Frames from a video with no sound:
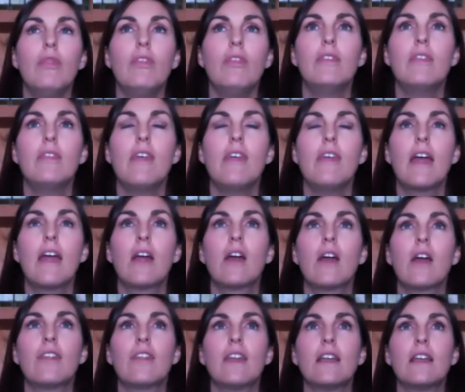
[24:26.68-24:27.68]
there
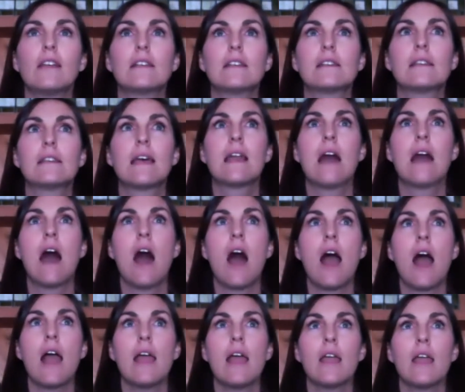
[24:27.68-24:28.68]
are things that
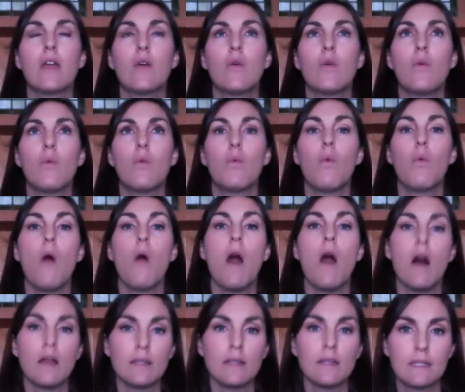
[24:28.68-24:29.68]
I
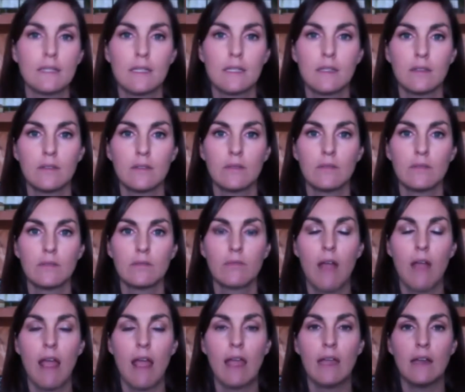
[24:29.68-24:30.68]
want,
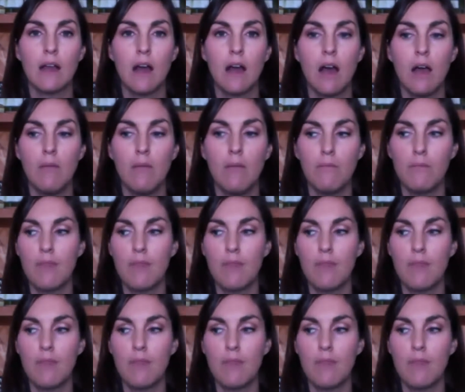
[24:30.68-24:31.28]
right? And